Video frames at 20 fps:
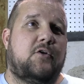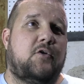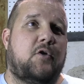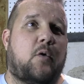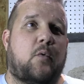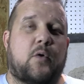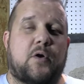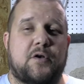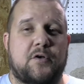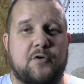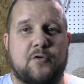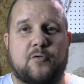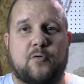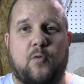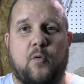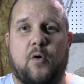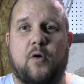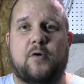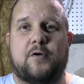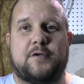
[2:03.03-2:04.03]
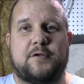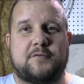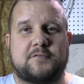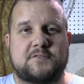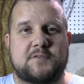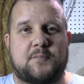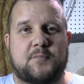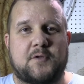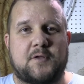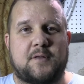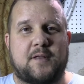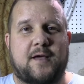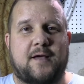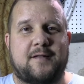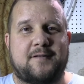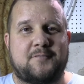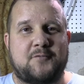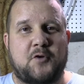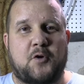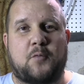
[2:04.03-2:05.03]
nowhere near the quality of something
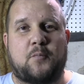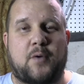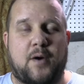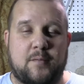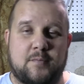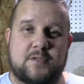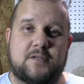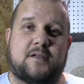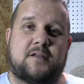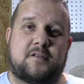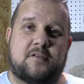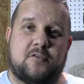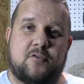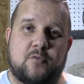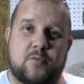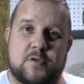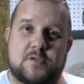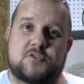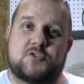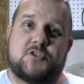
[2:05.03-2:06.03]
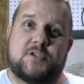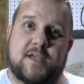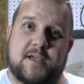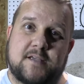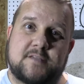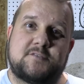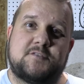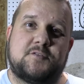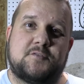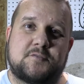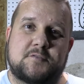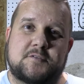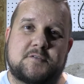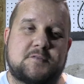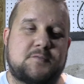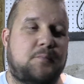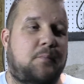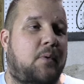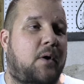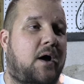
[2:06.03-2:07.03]
that, you know, probably like the USGS
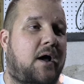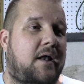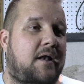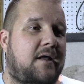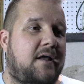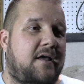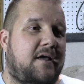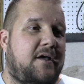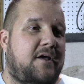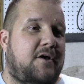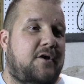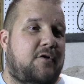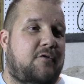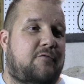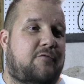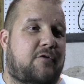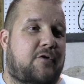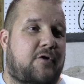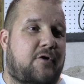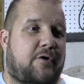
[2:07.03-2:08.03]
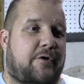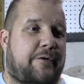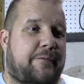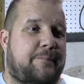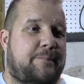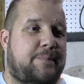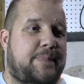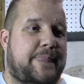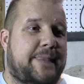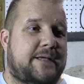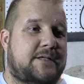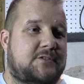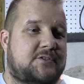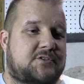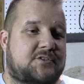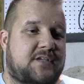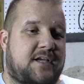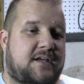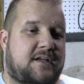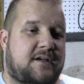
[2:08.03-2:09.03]
uses, but for
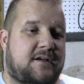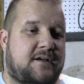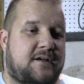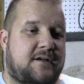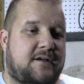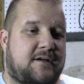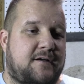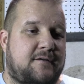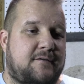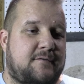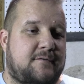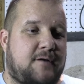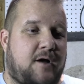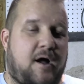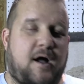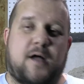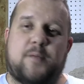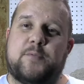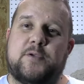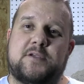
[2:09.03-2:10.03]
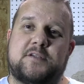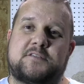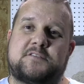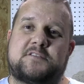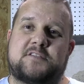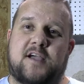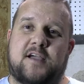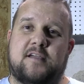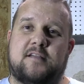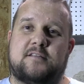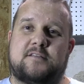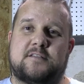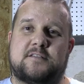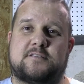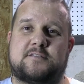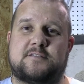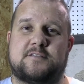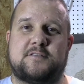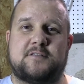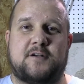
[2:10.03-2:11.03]
just like a hobbyist
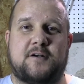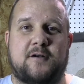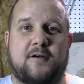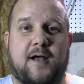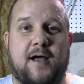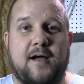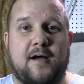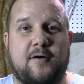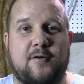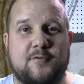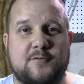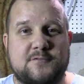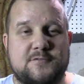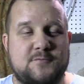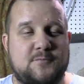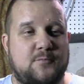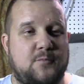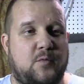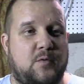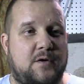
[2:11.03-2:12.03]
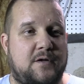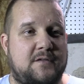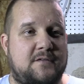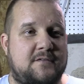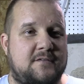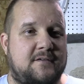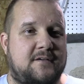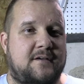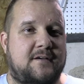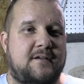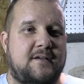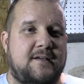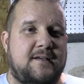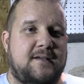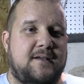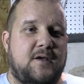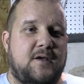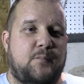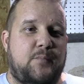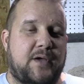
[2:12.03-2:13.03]
scientist in their house wanting to
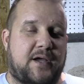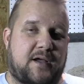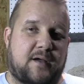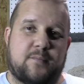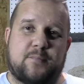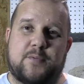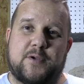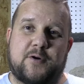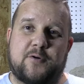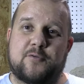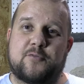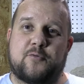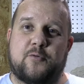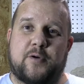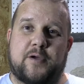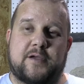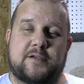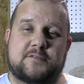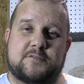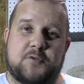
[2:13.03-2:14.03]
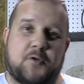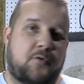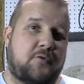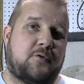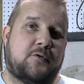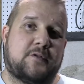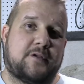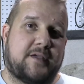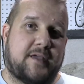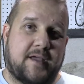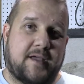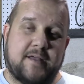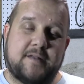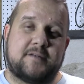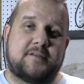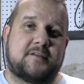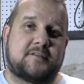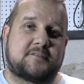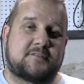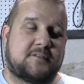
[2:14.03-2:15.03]
pick up earthquakes locally
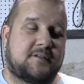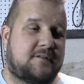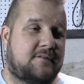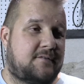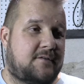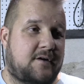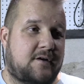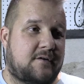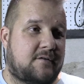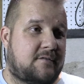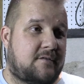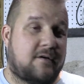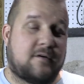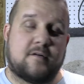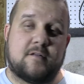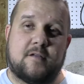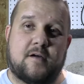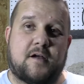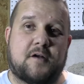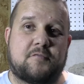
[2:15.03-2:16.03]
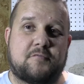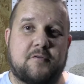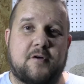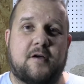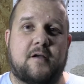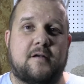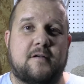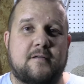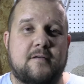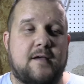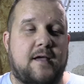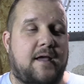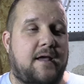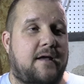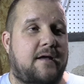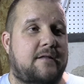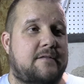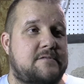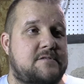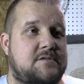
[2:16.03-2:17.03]
and distant. They're they're a lot of fun.
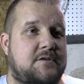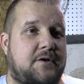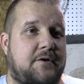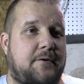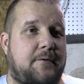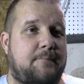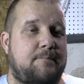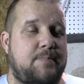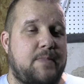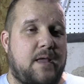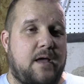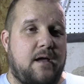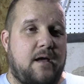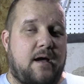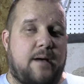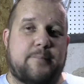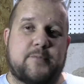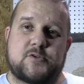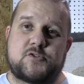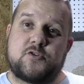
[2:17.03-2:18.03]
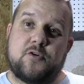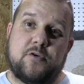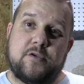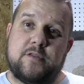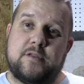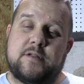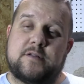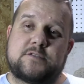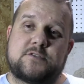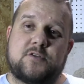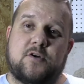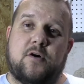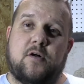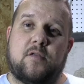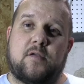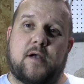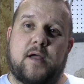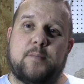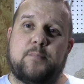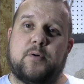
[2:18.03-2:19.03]
And so I'm going to show you the
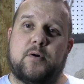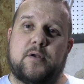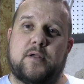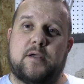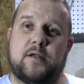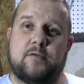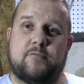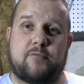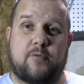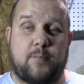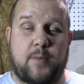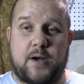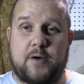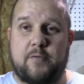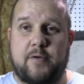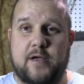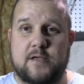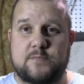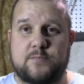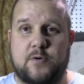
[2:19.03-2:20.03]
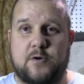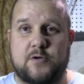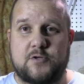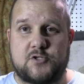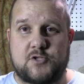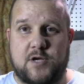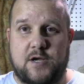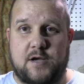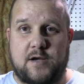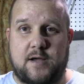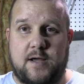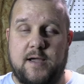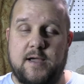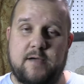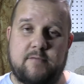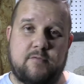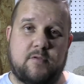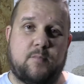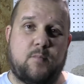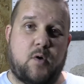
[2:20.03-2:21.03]
install that I put in for my Raspberry Shake. I
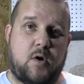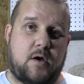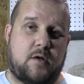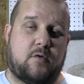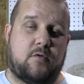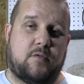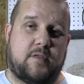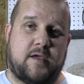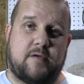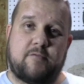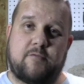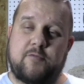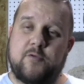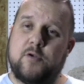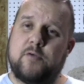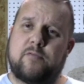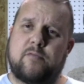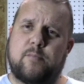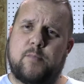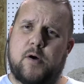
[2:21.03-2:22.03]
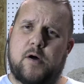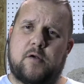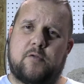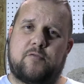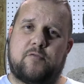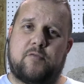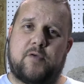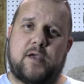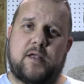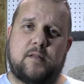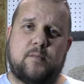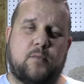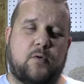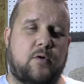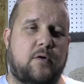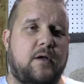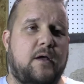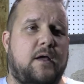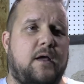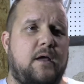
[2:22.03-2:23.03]
have the model. They have a few different models
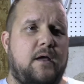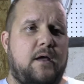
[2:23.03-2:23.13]
available.